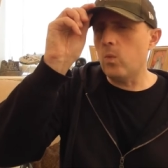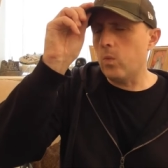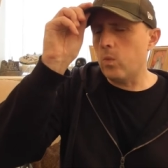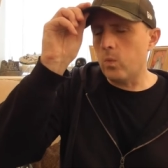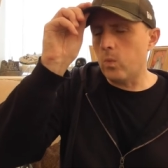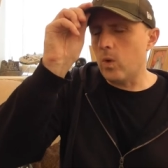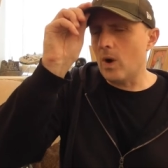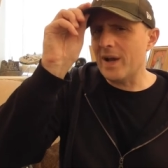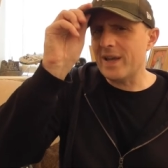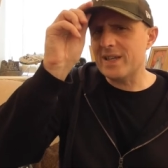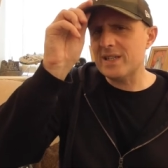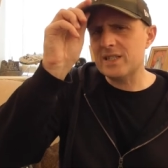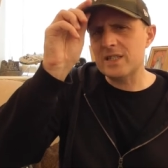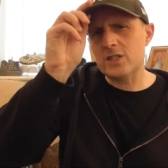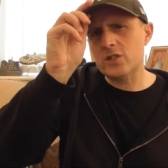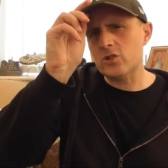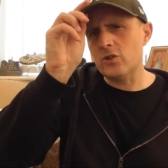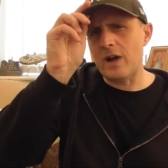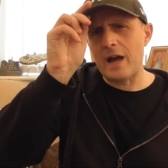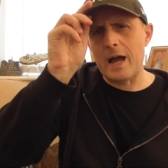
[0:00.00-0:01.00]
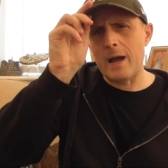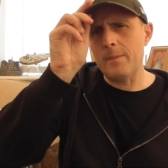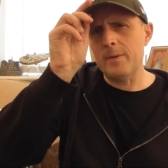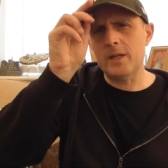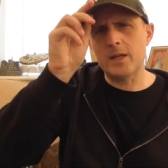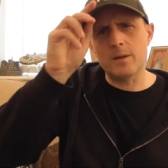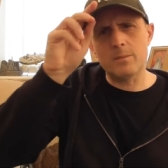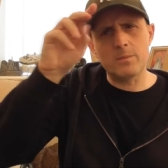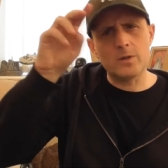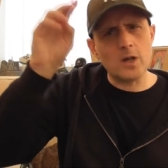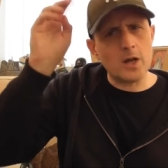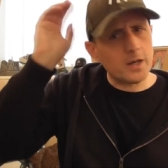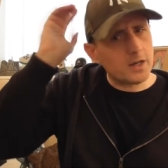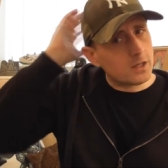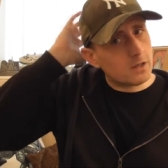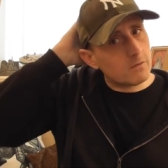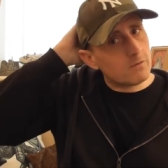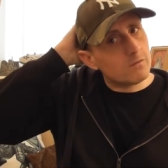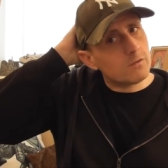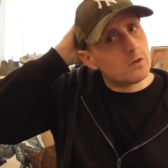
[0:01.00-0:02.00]
why is this not happening? I'm kind of
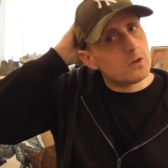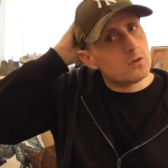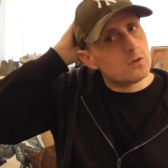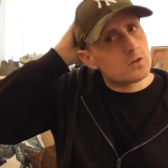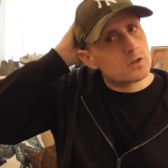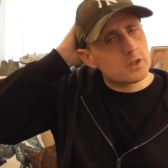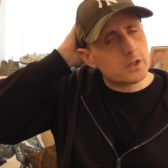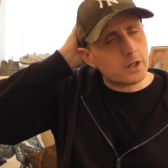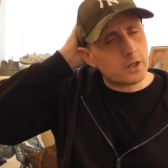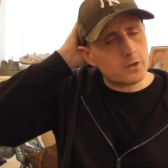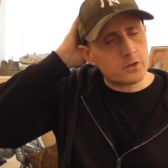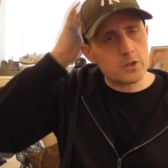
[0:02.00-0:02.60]
confused, you know.